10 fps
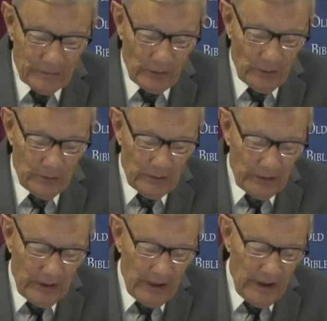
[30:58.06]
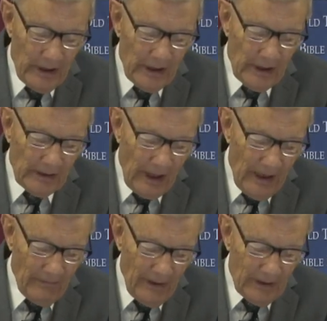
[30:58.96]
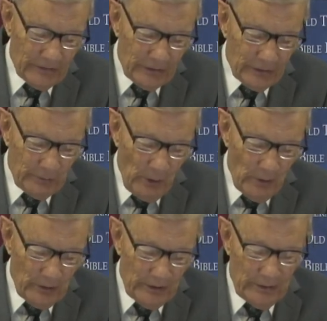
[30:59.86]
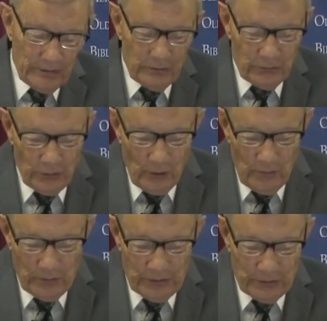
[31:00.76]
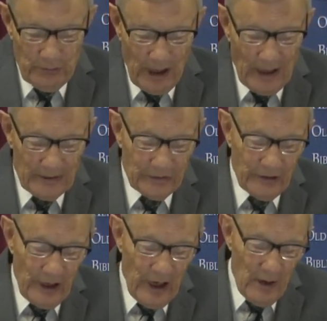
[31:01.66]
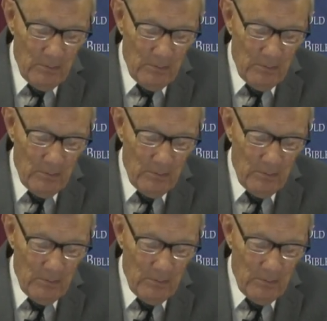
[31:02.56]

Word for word: So Eliphaz has spoken, Job responds.